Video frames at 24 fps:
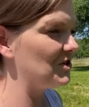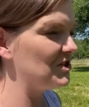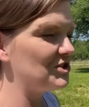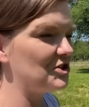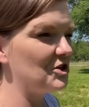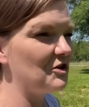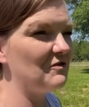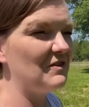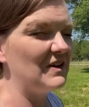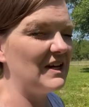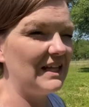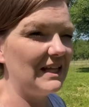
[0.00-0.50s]
It's
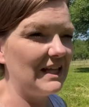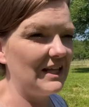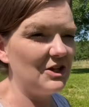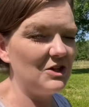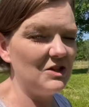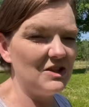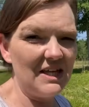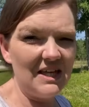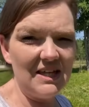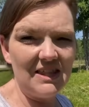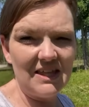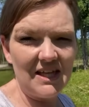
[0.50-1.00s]
so funny, like you
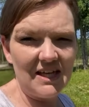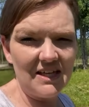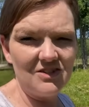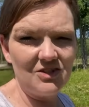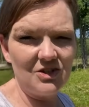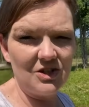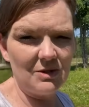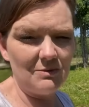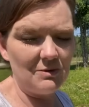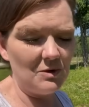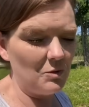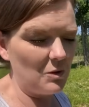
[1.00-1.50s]
think things are
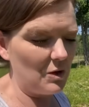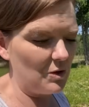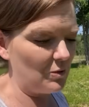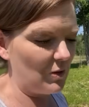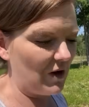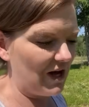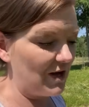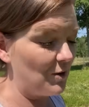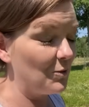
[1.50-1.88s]
gonna be one way.